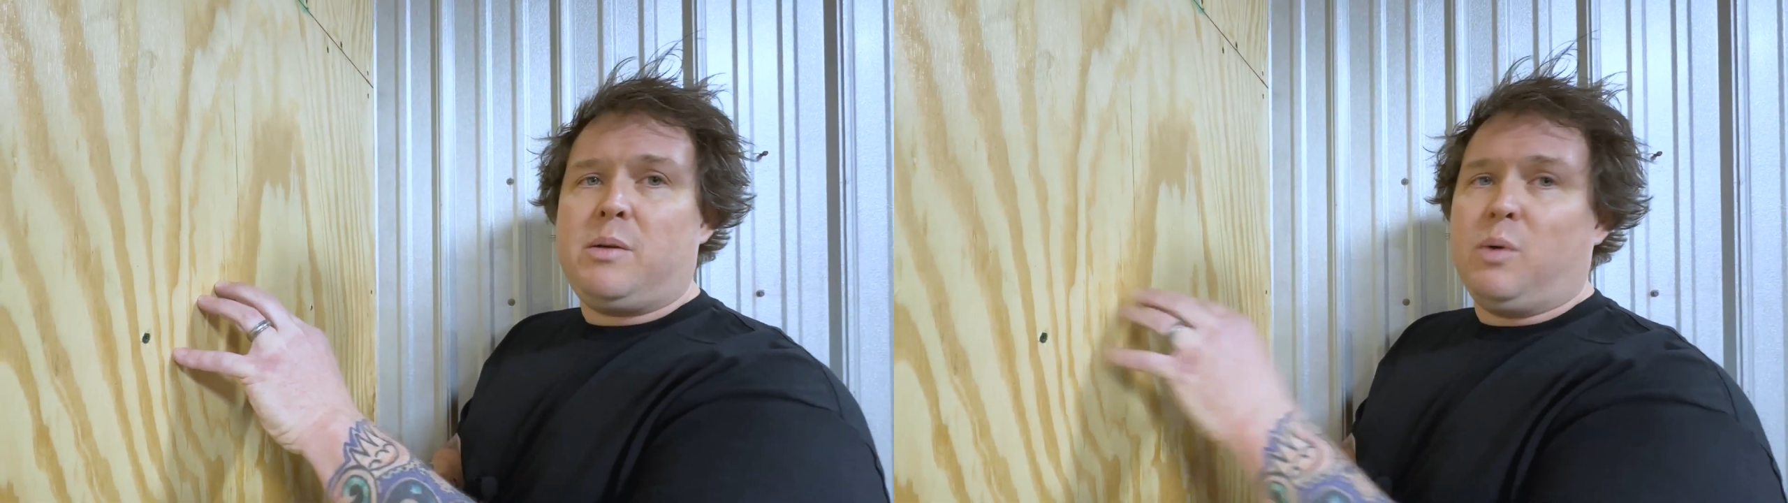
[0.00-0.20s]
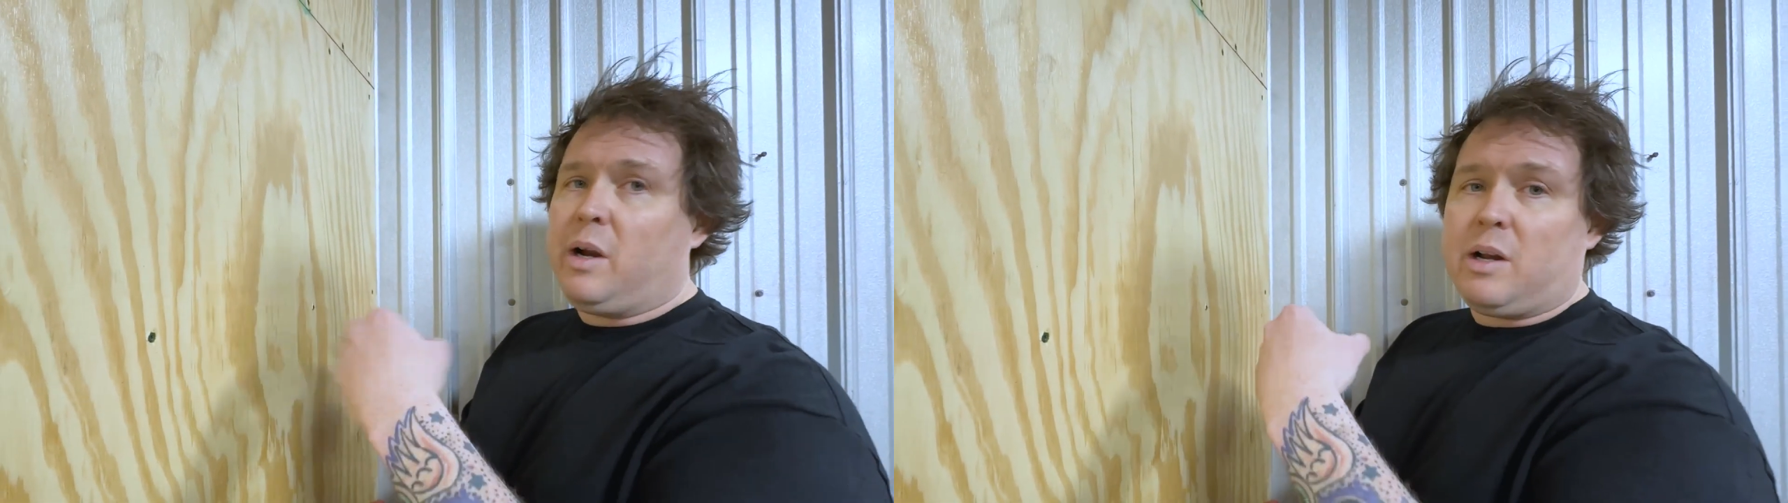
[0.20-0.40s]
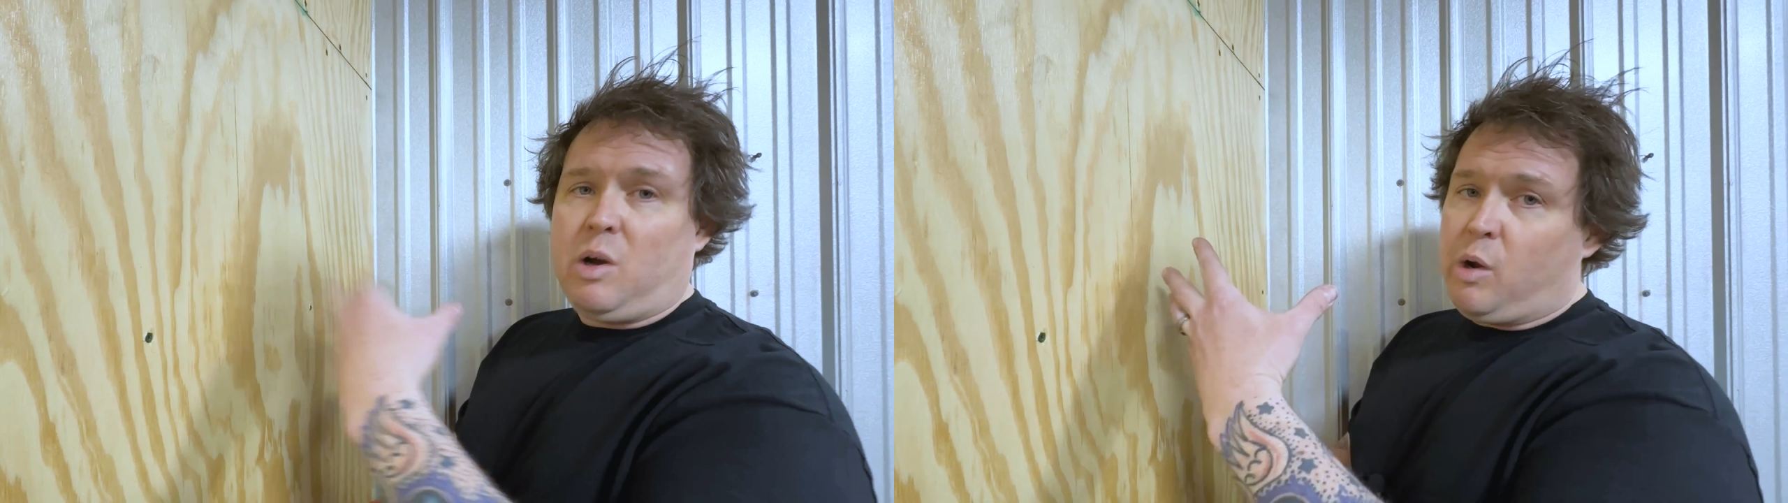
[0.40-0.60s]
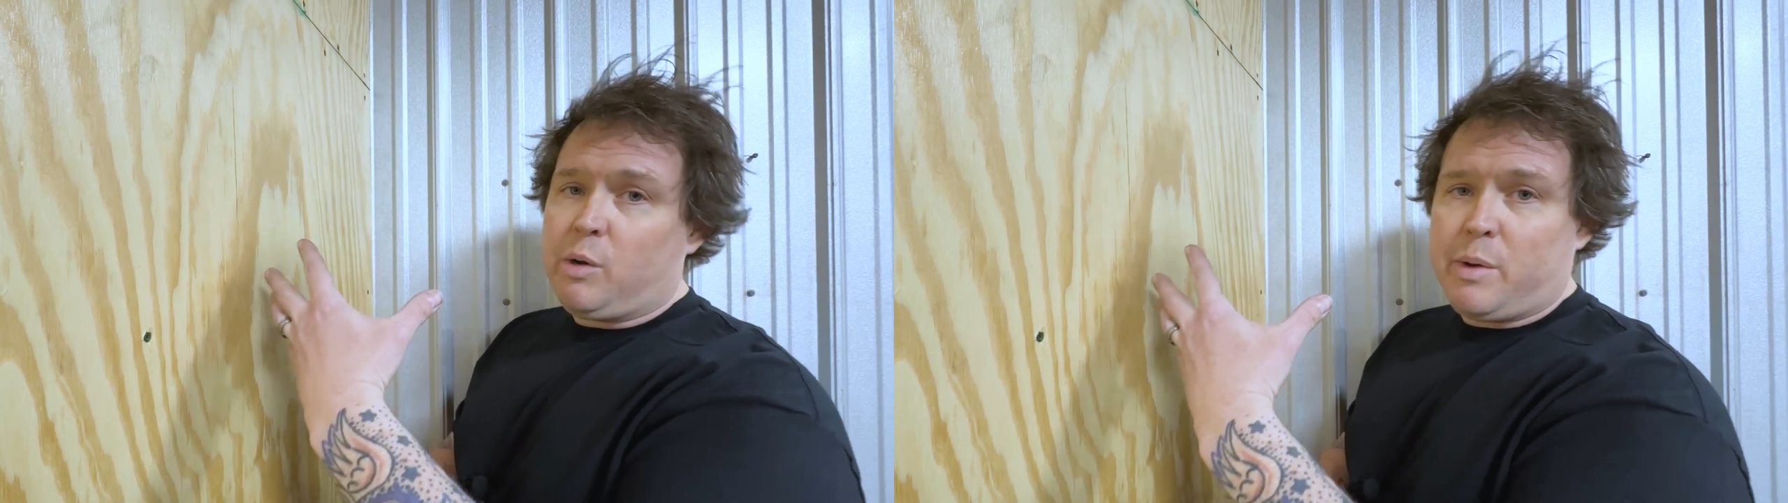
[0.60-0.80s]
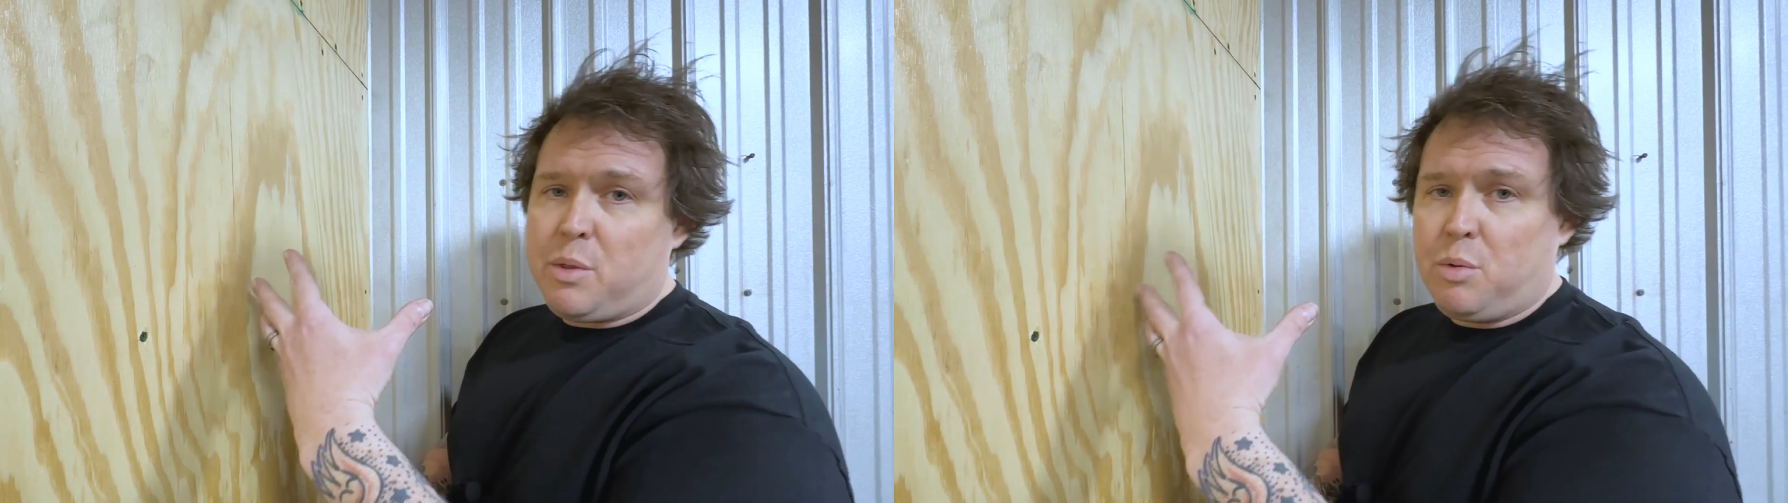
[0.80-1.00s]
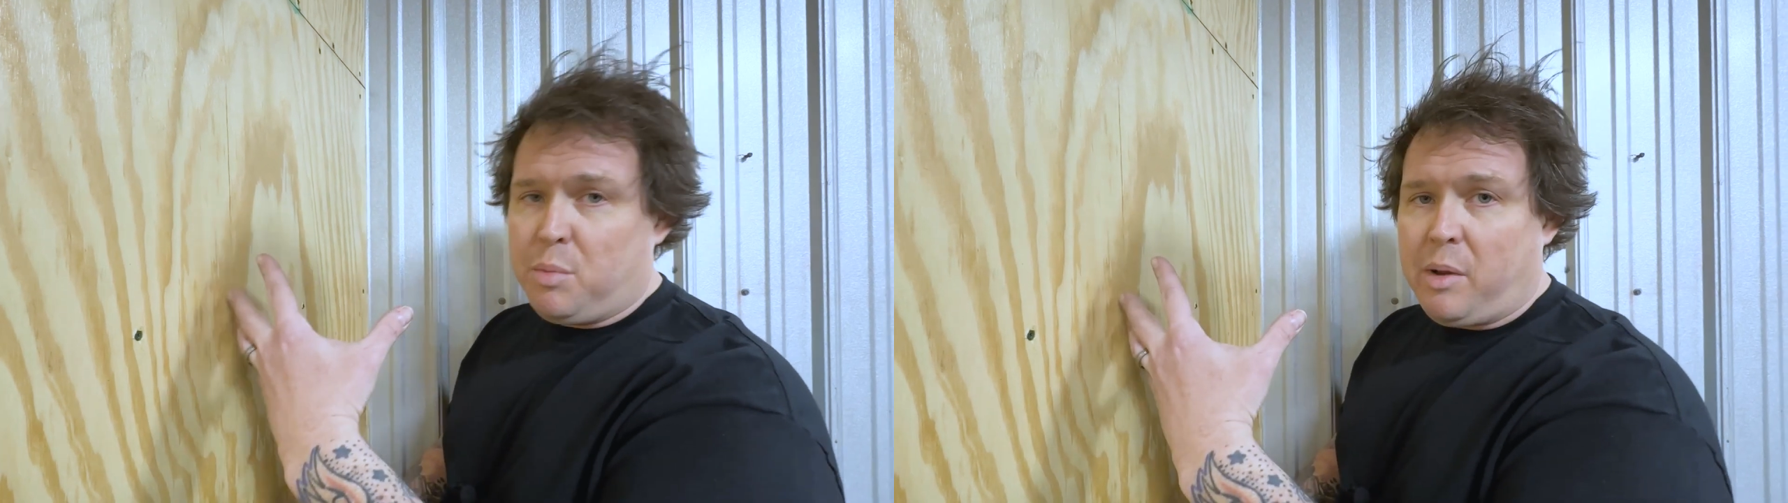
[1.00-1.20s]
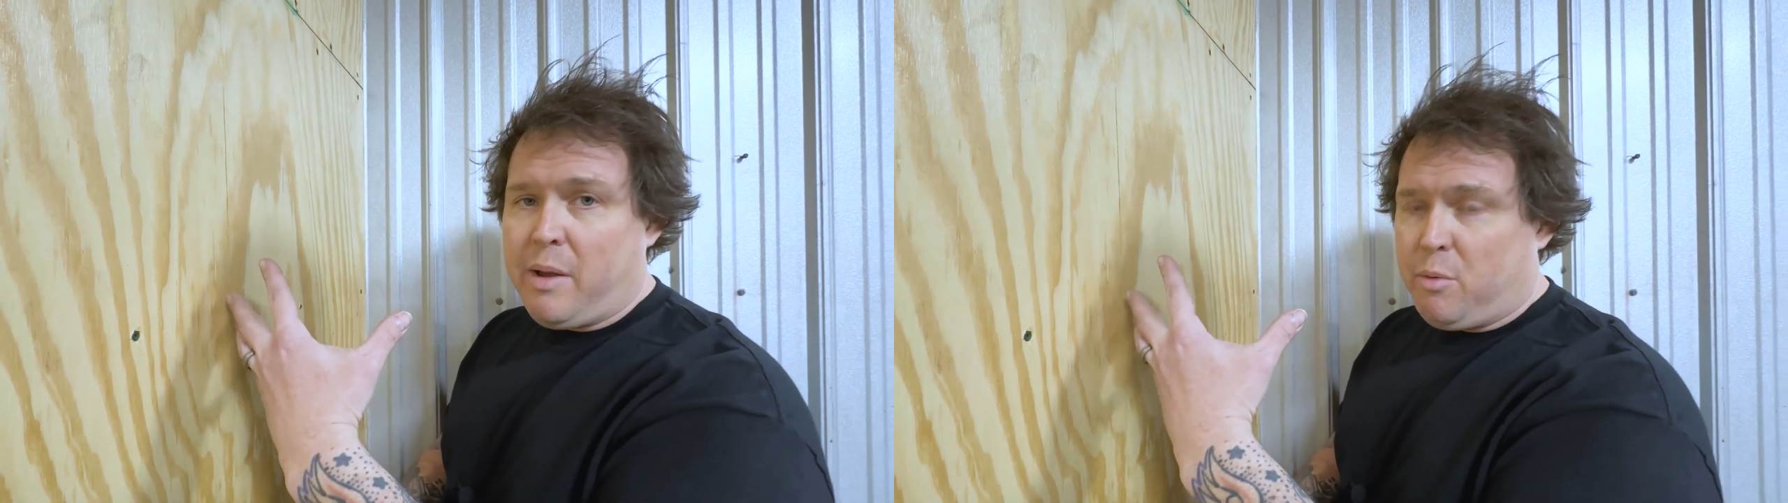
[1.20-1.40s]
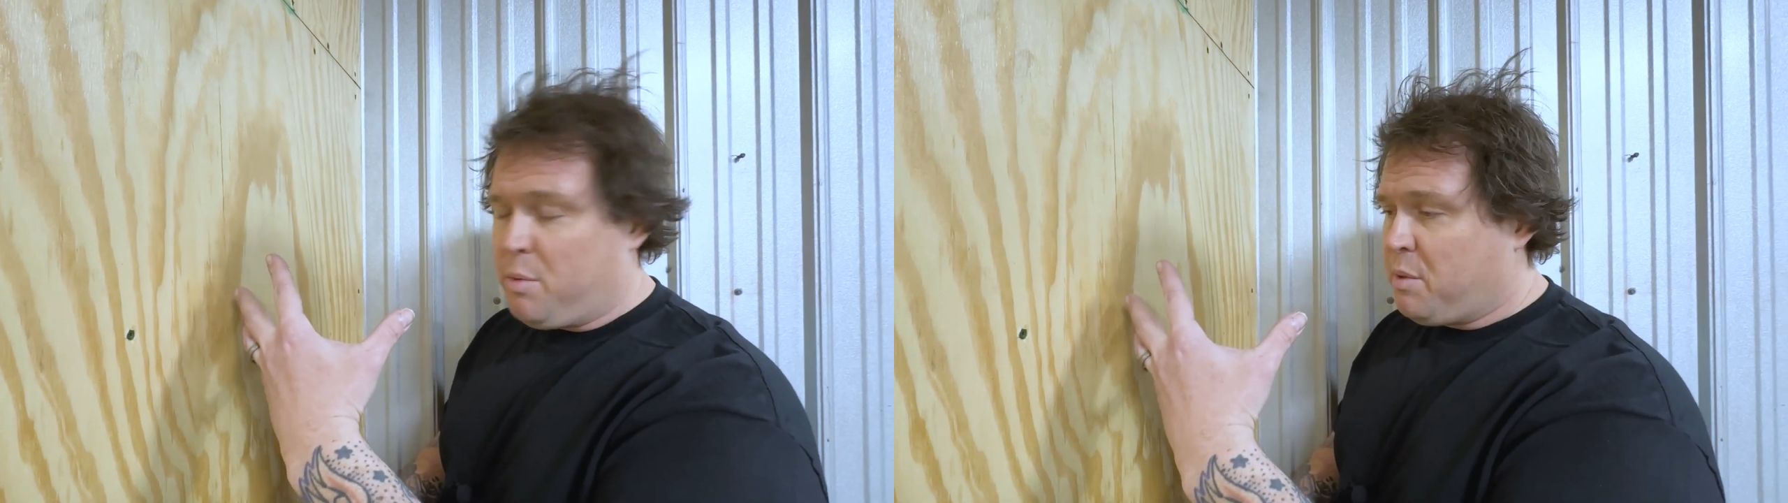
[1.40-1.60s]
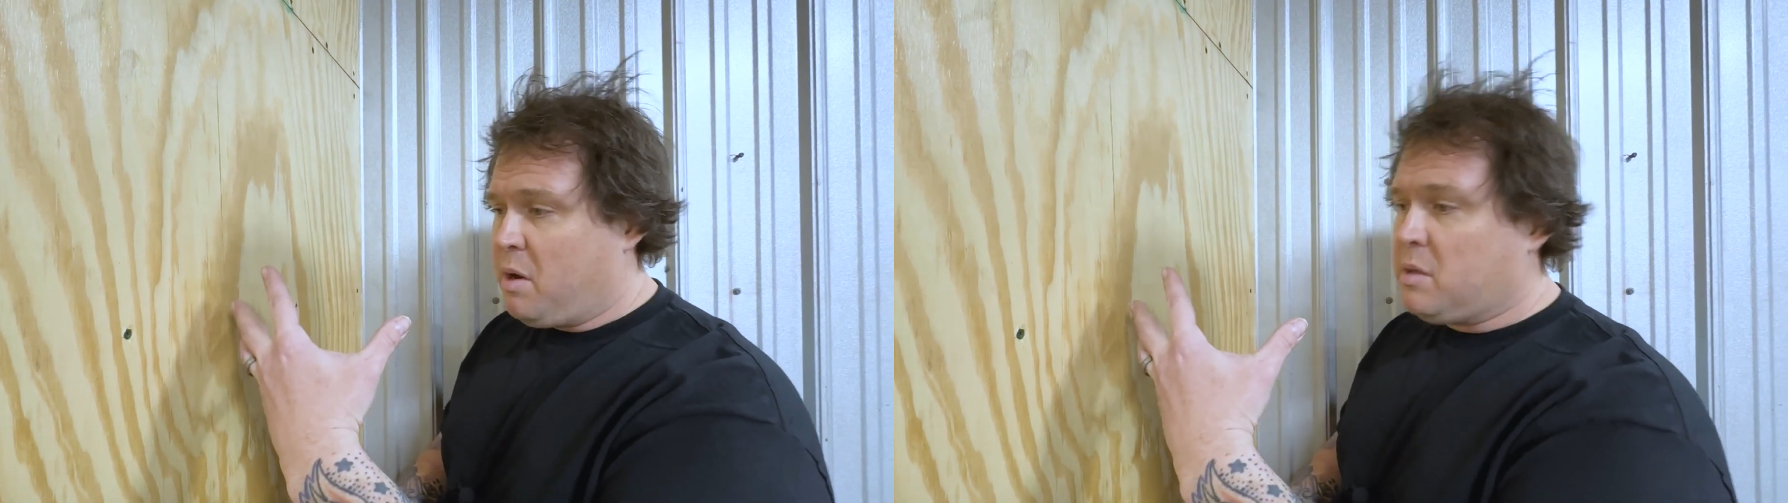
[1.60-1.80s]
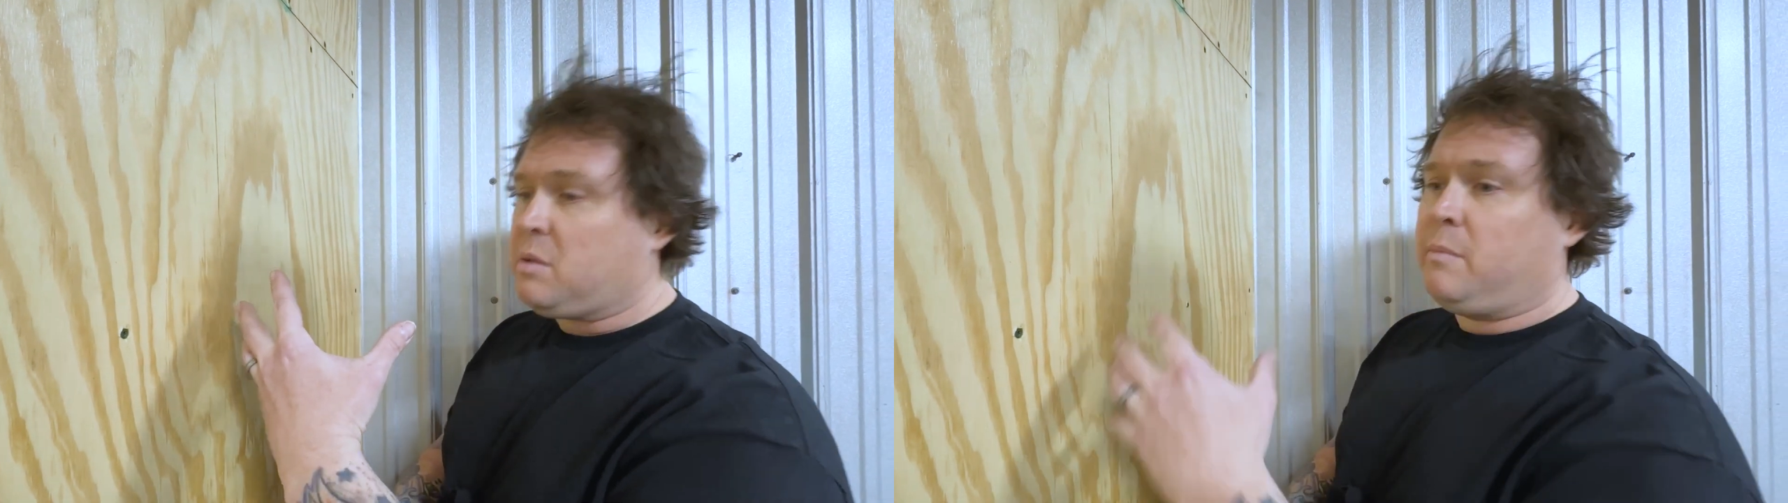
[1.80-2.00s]
we're gonna go all the way through the plywood with
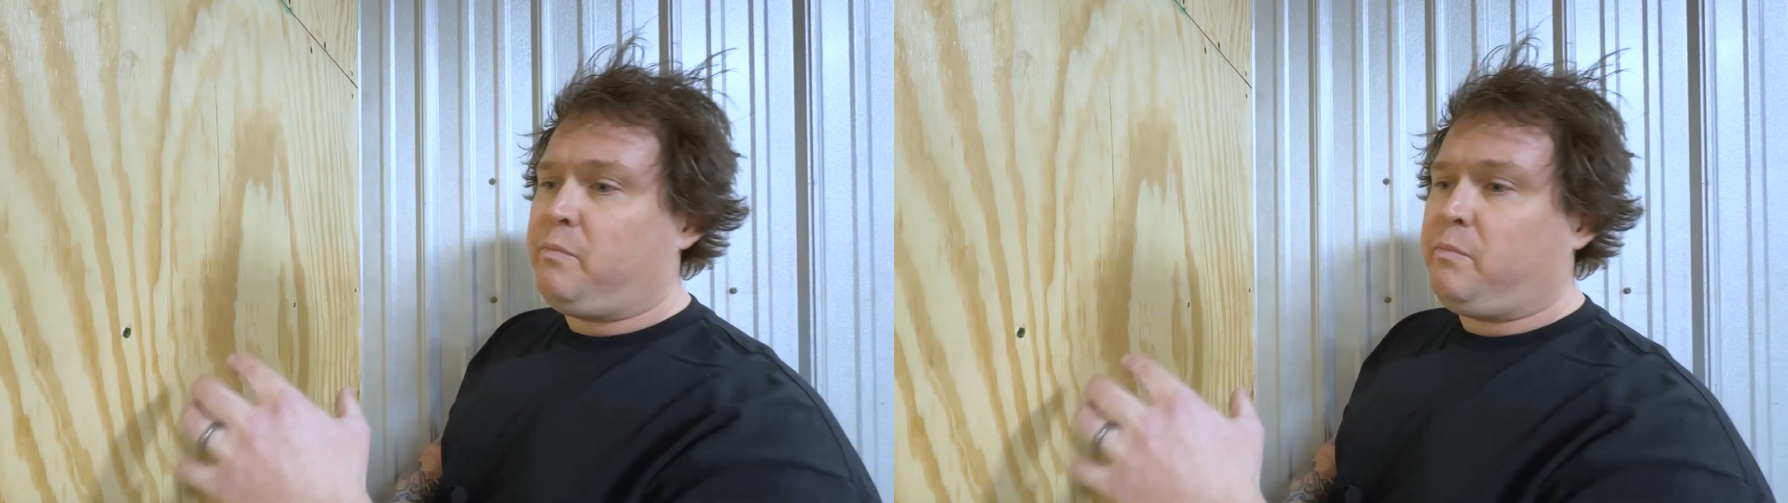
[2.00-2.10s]
ours.